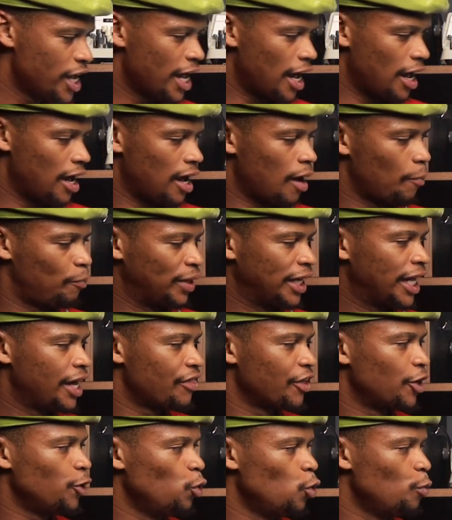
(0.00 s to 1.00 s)
a player
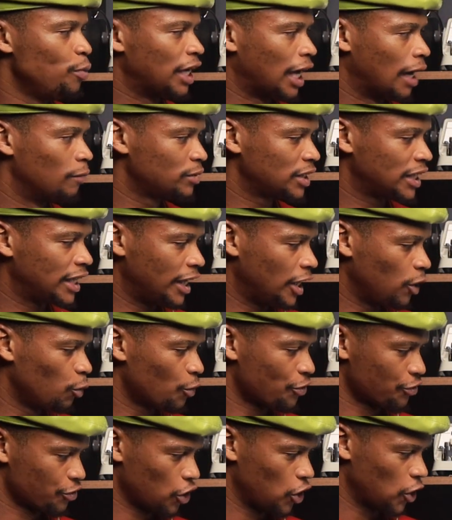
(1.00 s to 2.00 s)
then who becomes key
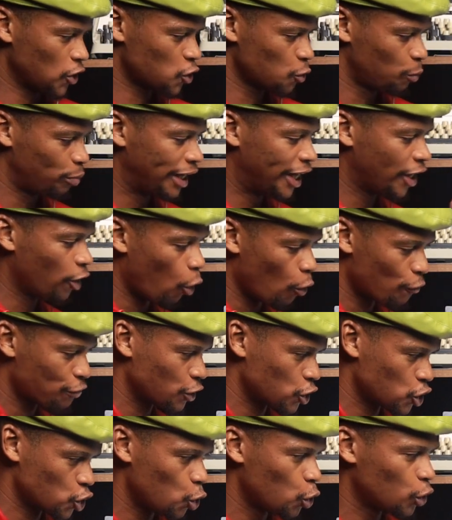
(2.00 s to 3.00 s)
with regards to playing off
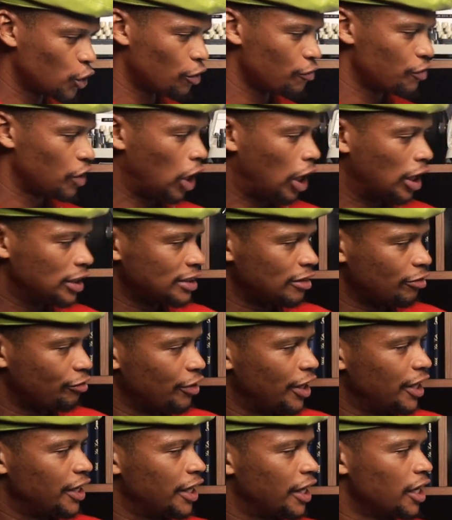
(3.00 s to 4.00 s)
the shoulder of the last
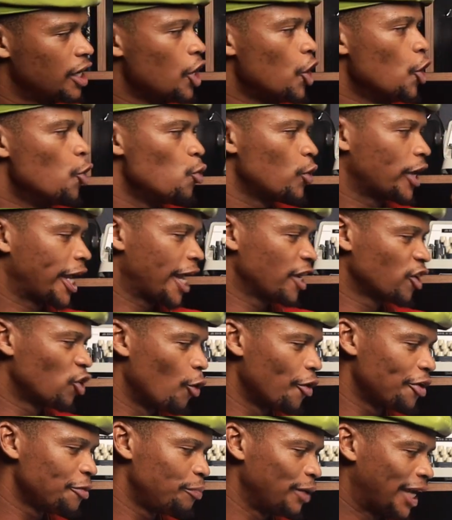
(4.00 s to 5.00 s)
defender who can
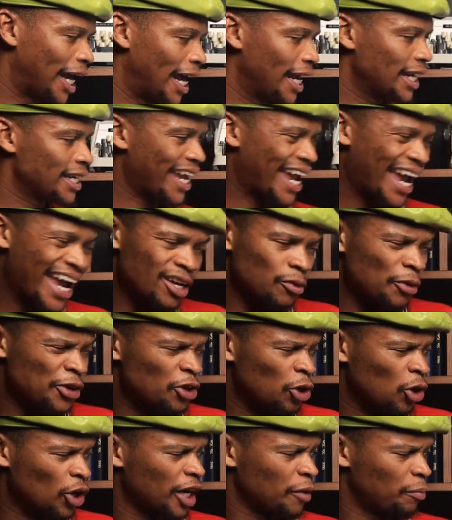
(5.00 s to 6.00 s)
go in behind. And when
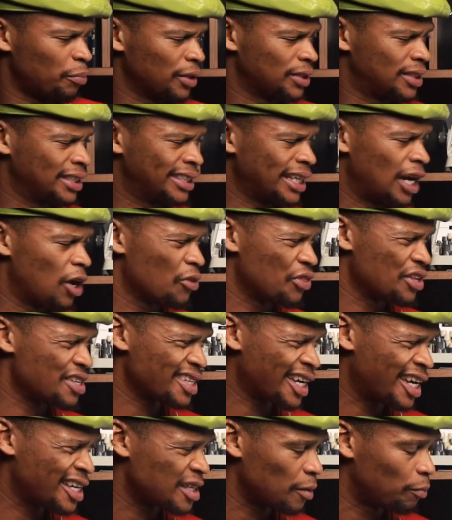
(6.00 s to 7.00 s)
you look at Percy,
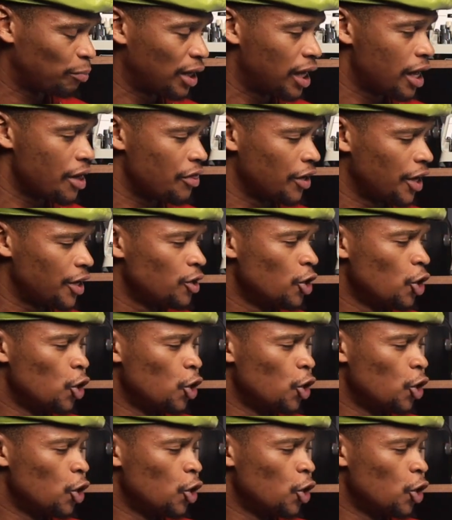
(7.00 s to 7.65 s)
this is a player then